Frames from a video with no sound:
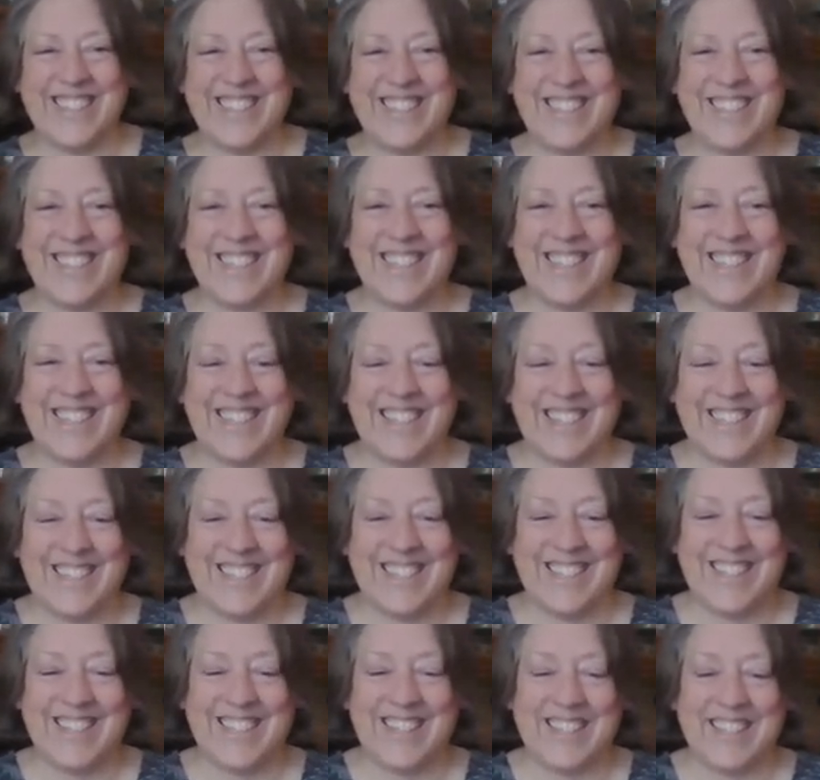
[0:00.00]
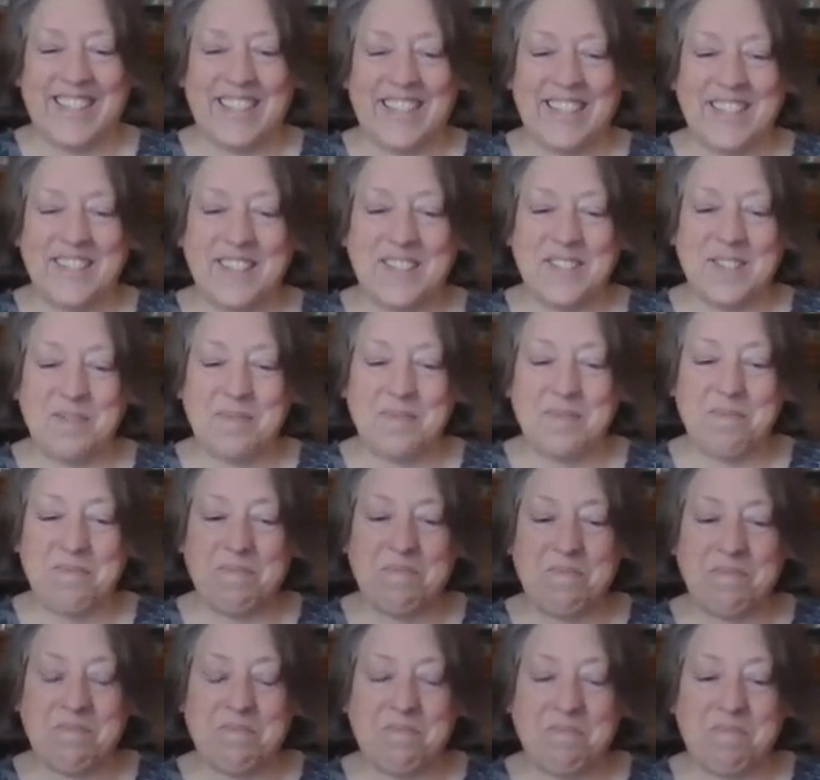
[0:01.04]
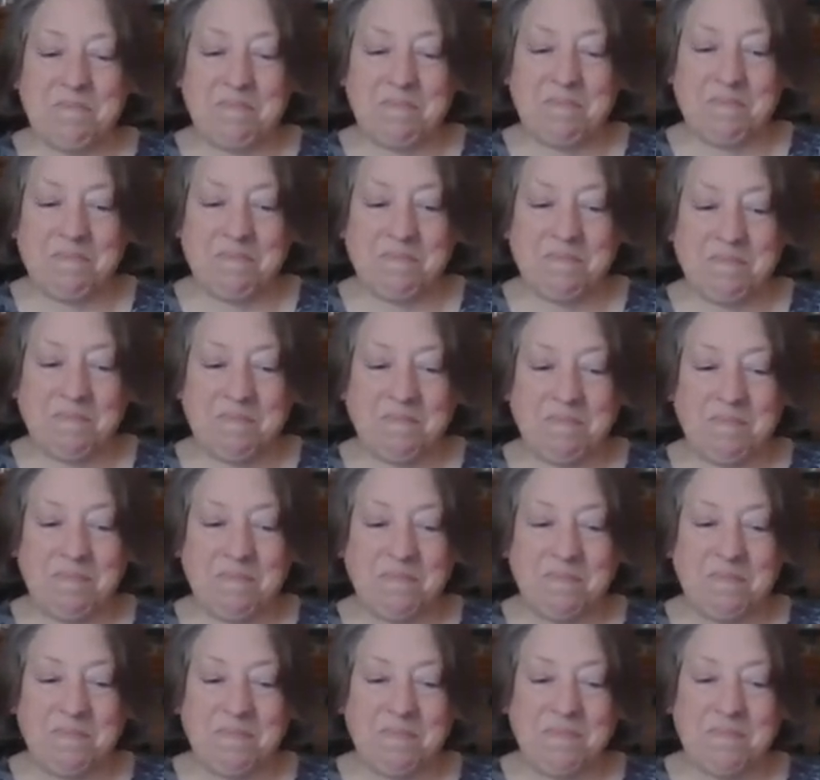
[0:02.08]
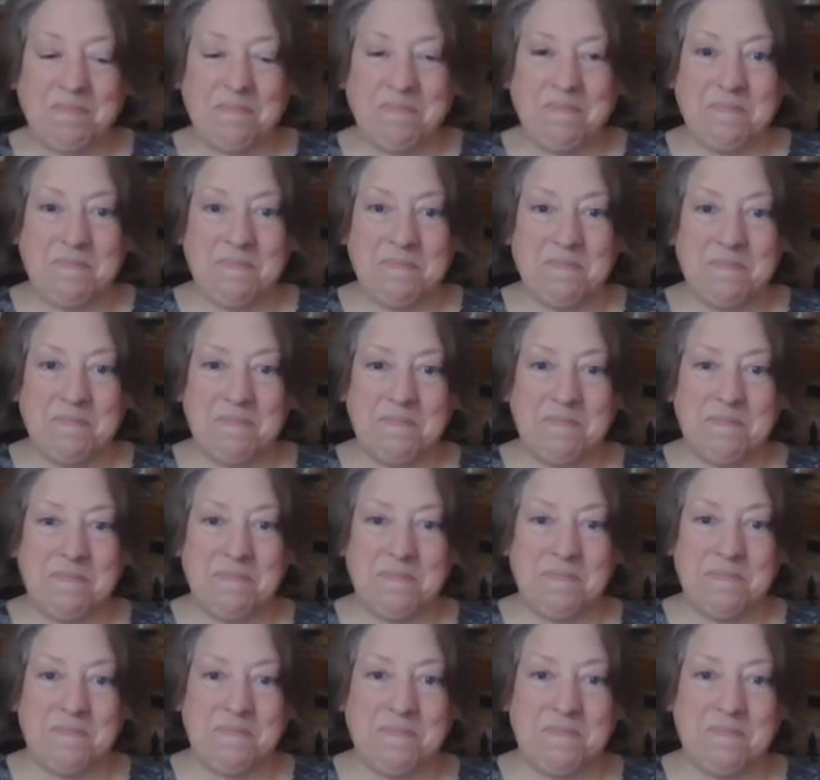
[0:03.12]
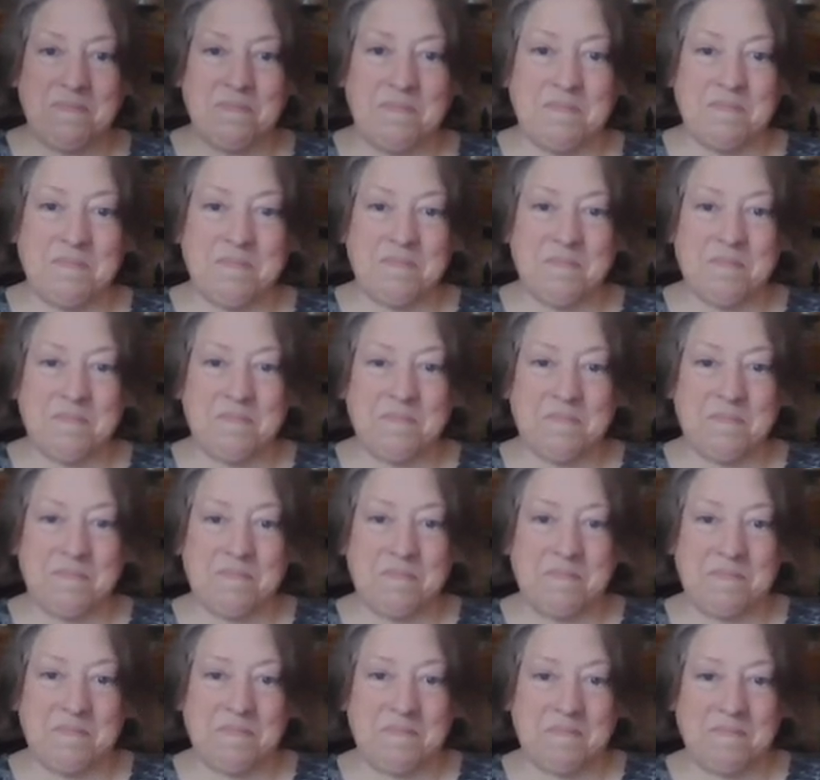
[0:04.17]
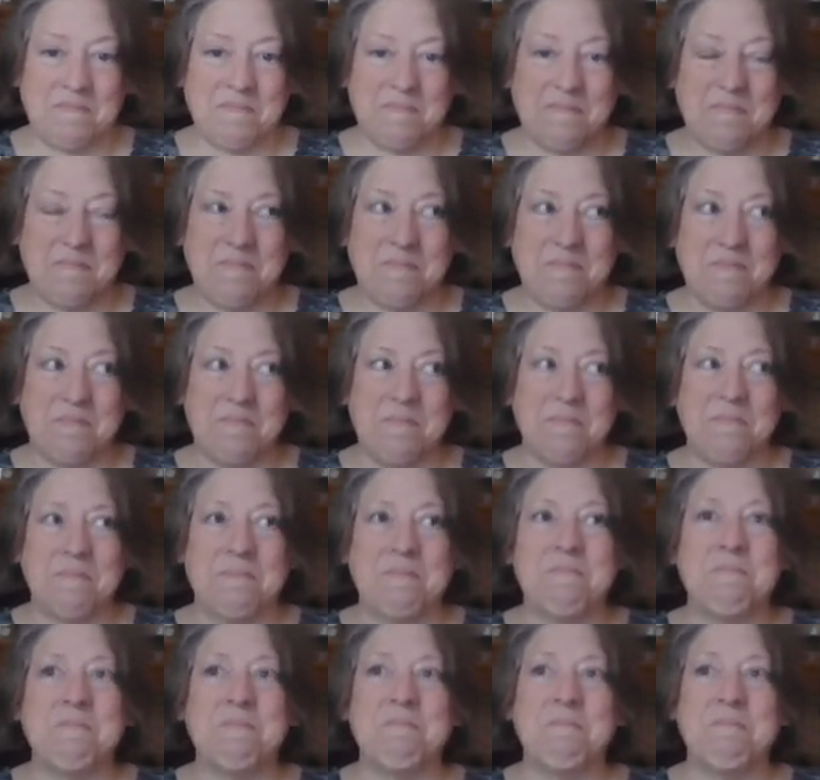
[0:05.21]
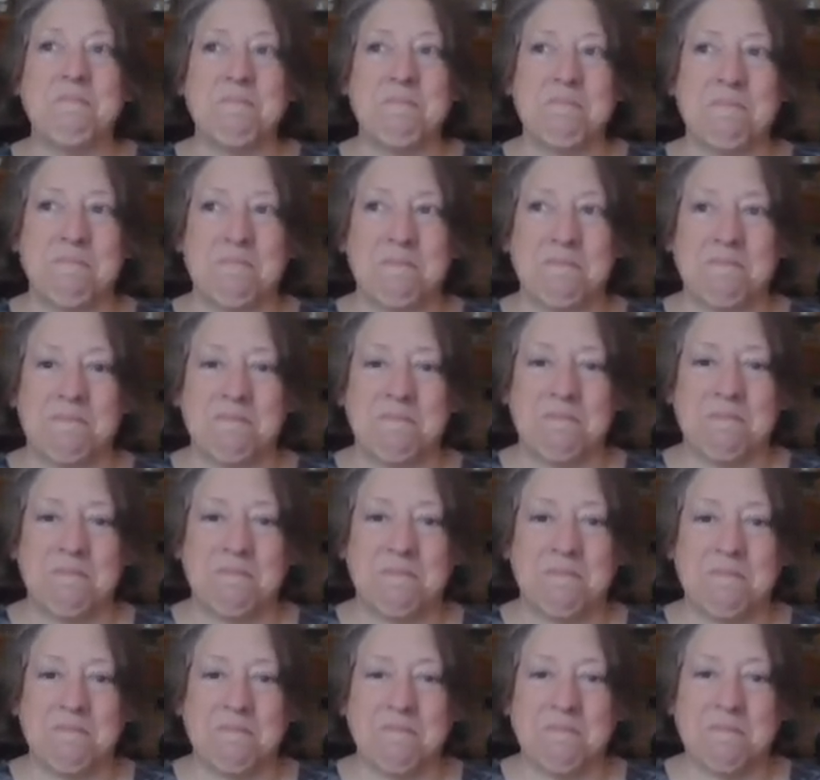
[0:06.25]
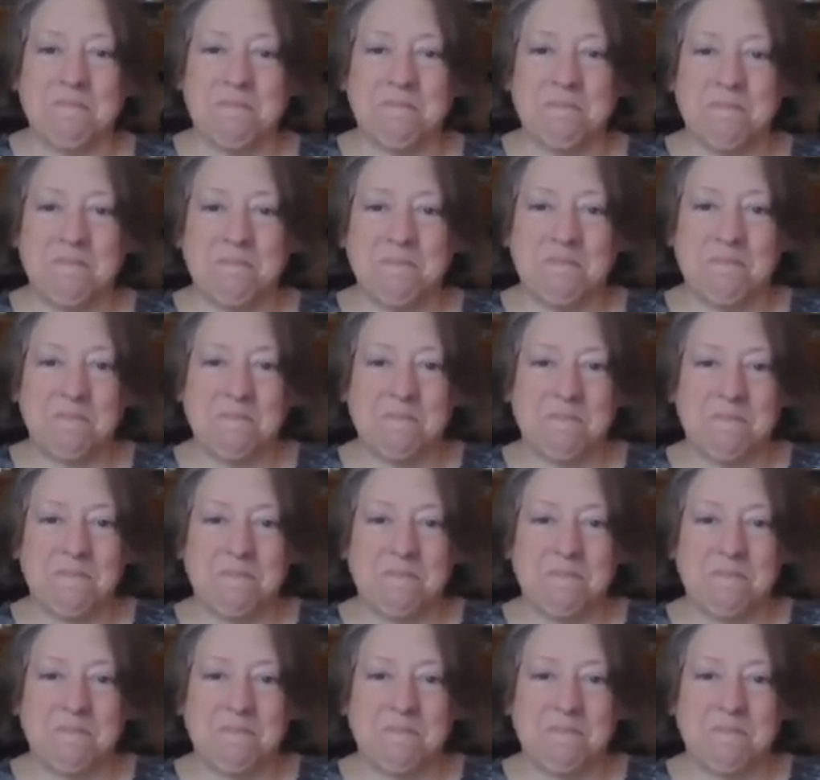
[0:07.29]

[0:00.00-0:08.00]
(silent)